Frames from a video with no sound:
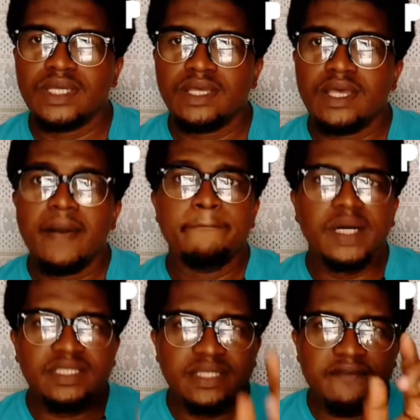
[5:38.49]
but the
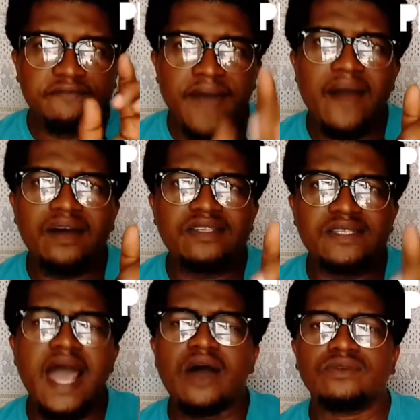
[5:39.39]
vowel
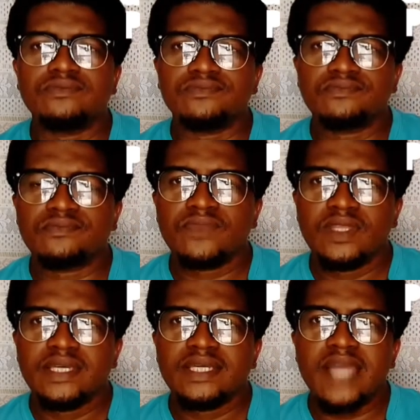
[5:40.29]
sound
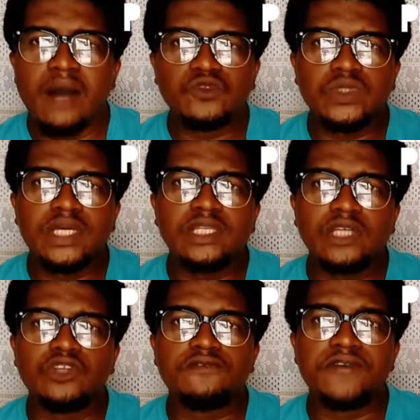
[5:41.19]
comes with a lot of
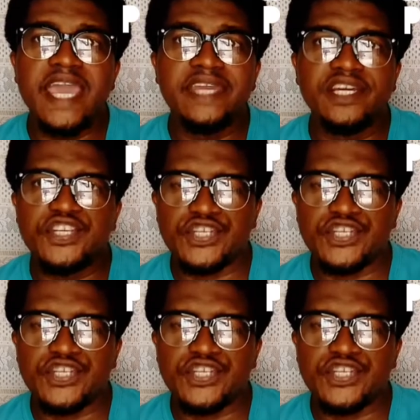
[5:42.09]
energy.